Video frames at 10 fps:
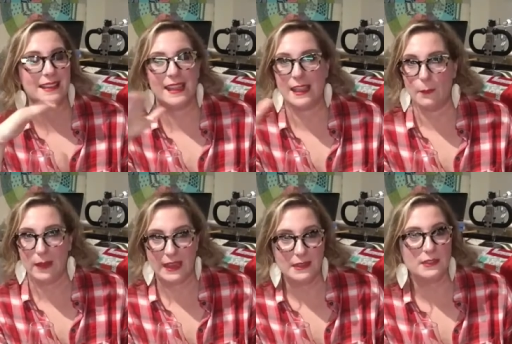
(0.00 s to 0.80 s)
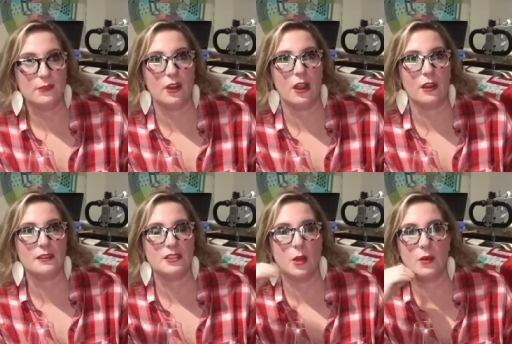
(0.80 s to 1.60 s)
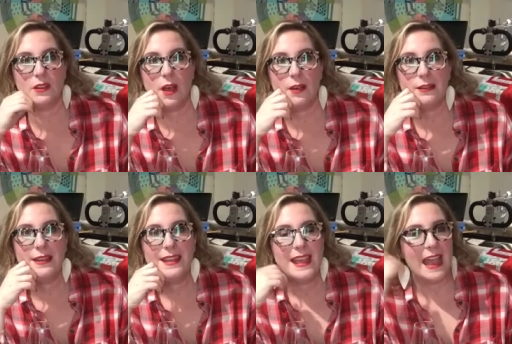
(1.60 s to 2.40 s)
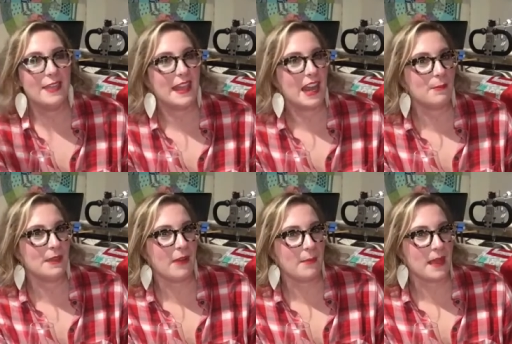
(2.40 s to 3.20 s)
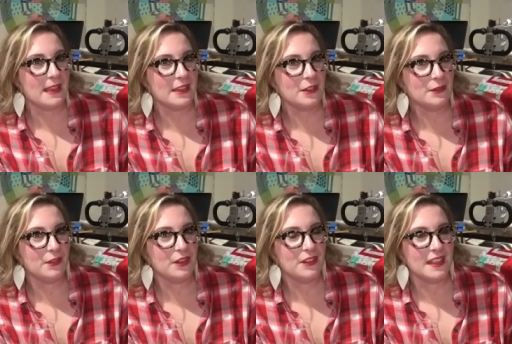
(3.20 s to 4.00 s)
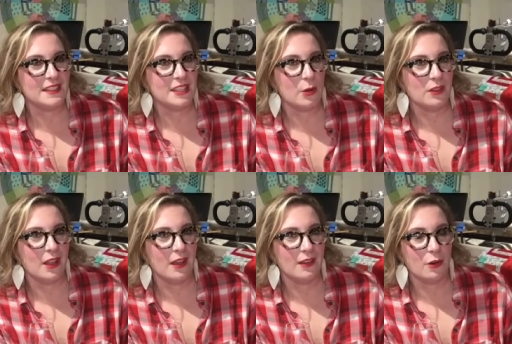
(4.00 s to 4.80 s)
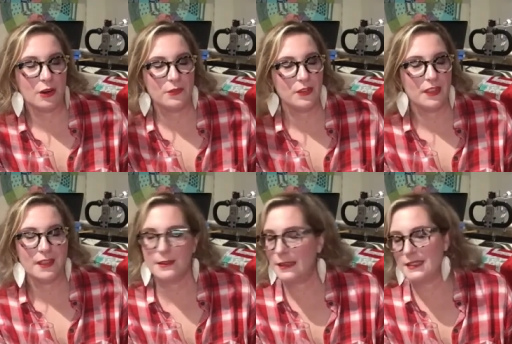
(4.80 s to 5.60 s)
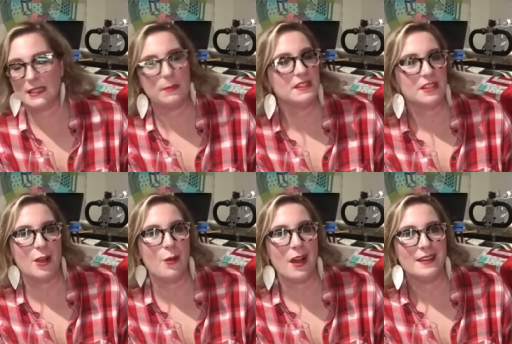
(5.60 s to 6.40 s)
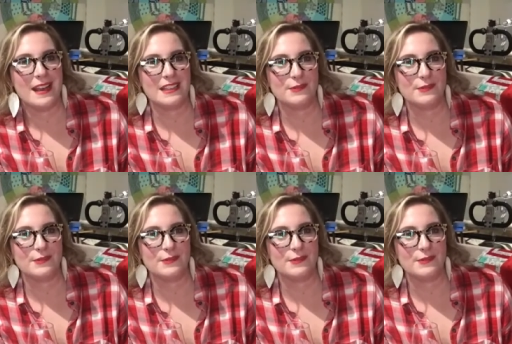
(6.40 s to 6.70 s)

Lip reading: Can't wait for our sew along. And then I'll be right back here for the sew along, or for the sip and sew next